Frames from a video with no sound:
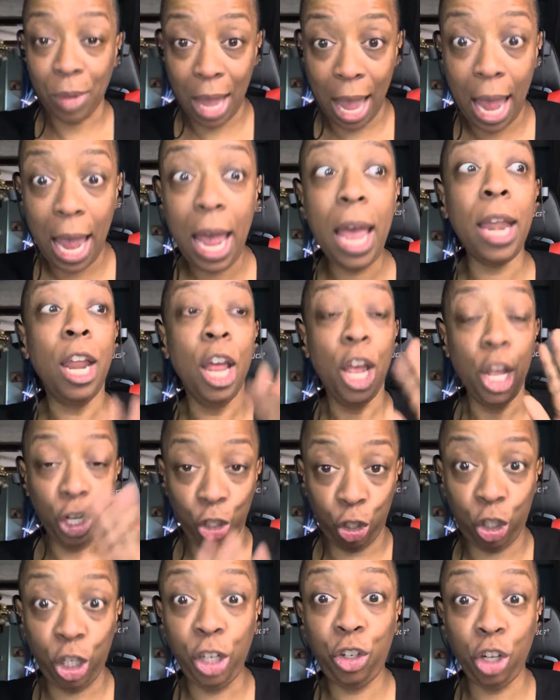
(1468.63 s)
And
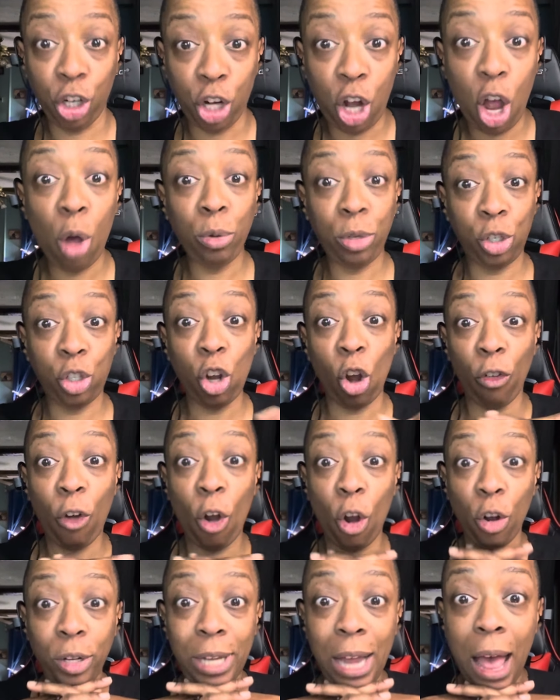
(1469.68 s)
she should go serve
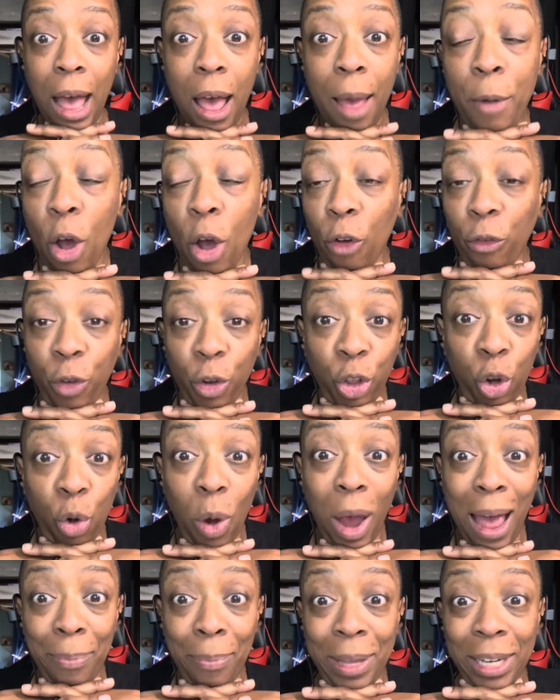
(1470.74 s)
her time for the crime
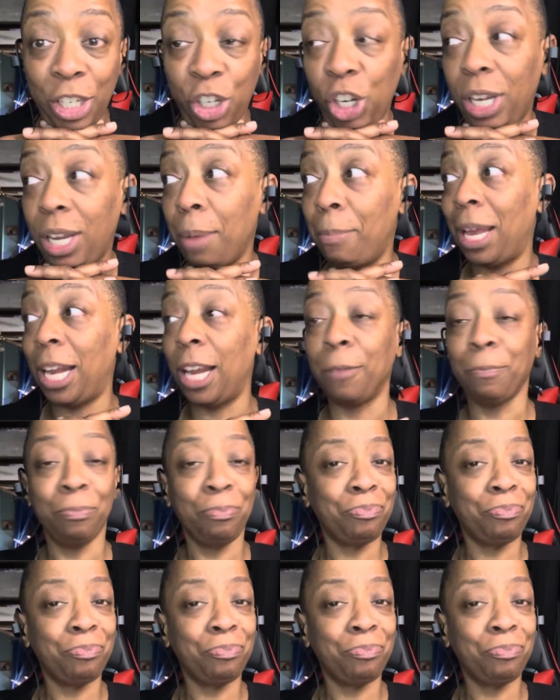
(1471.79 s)
that she committed.